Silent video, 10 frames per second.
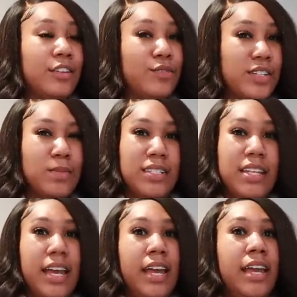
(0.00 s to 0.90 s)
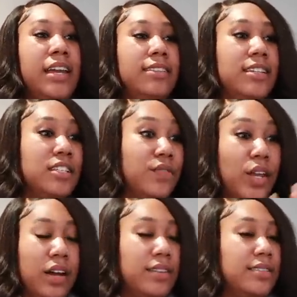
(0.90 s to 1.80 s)
Christmas Day and this
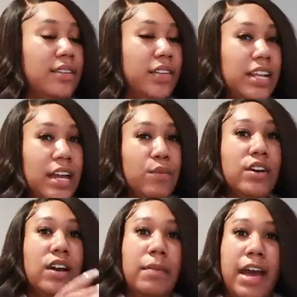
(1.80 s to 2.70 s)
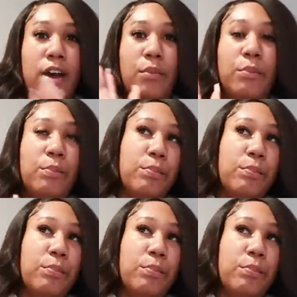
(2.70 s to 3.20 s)
vlog and stuff like that will come out